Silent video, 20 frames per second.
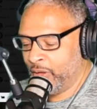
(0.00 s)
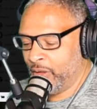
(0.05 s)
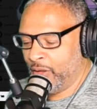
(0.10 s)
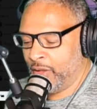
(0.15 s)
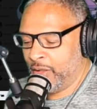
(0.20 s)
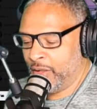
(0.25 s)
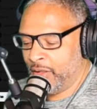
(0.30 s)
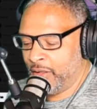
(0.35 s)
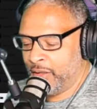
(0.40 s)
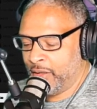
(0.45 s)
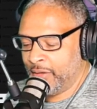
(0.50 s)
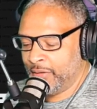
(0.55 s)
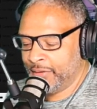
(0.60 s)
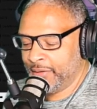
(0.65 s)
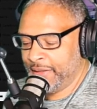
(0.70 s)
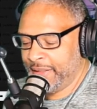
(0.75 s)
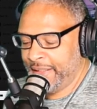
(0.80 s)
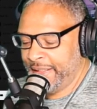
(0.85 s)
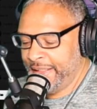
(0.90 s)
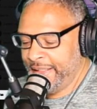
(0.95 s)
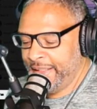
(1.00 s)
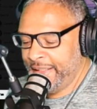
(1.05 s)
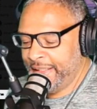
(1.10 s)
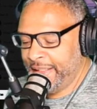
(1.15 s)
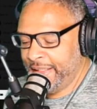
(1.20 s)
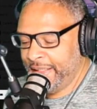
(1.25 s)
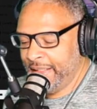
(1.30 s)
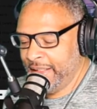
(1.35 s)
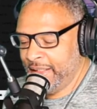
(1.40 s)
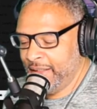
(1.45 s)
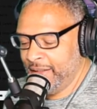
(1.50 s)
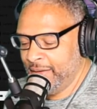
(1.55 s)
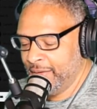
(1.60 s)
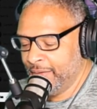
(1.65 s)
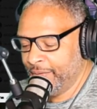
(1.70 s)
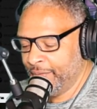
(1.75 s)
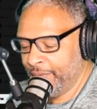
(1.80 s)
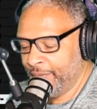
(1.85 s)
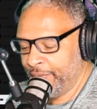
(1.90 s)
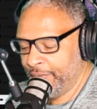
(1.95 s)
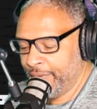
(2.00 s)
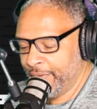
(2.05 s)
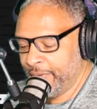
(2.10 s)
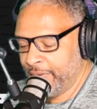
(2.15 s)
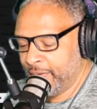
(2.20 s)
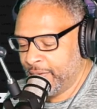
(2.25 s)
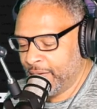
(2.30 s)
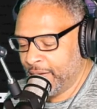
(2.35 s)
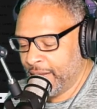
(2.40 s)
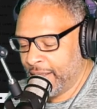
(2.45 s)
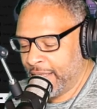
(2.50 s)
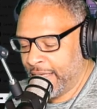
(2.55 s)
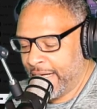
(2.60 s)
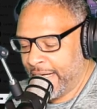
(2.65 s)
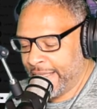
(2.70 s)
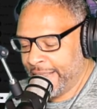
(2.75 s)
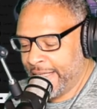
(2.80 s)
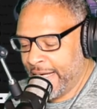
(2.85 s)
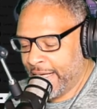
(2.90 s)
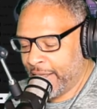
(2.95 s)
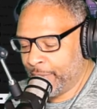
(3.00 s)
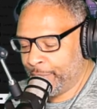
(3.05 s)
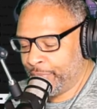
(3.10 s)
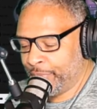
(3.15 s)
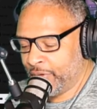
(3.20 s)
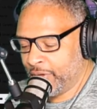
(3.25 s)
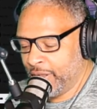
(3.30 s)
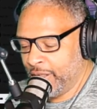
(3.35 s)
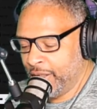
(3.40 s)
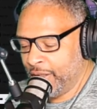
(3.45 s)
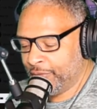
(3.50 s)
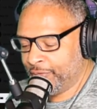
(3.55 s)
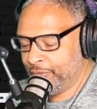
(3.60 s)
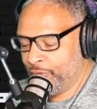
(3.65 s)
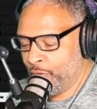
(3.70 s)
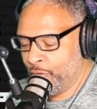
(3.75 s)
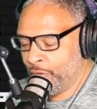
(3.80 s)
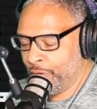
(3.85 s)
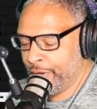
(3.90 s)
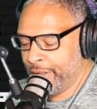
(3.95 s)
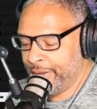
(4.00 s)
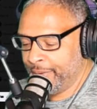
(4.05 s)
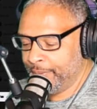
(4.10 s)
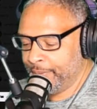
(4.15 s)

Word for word: Aw, uh, he he. I got a plug for it.